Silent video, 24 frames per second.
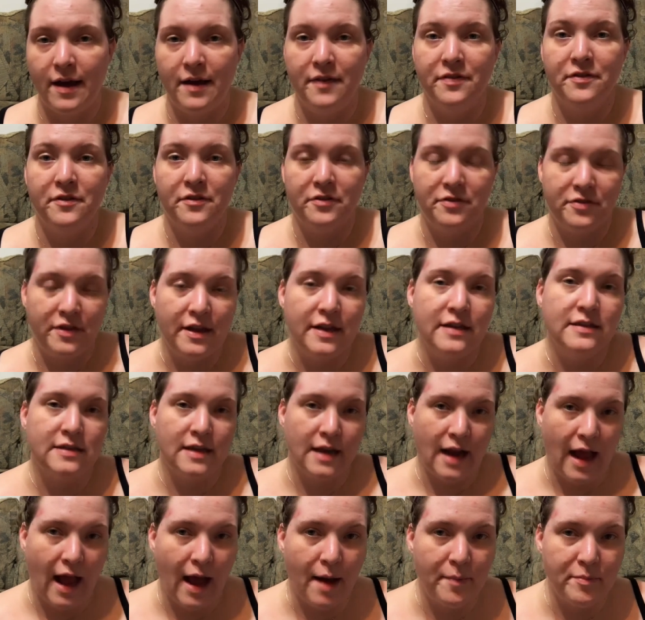at the things
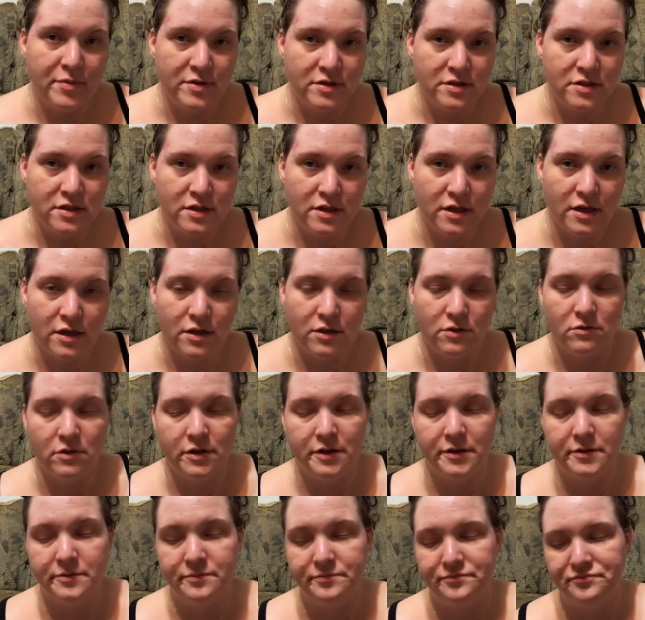that happened to get you
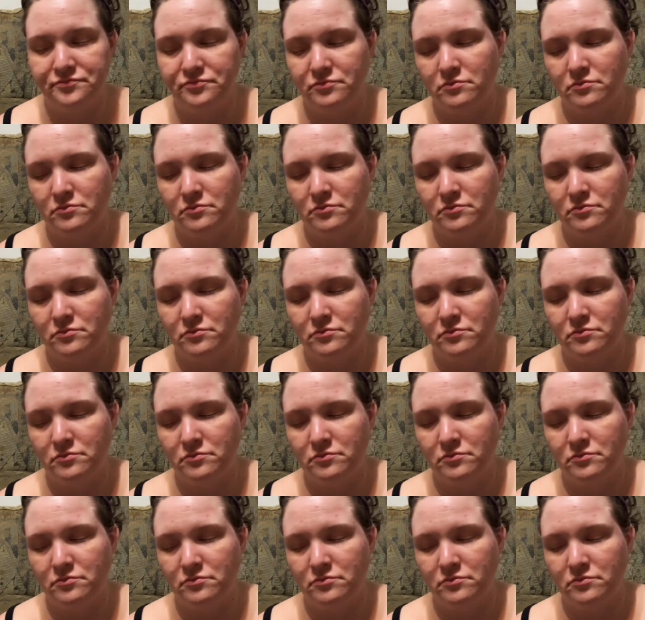there.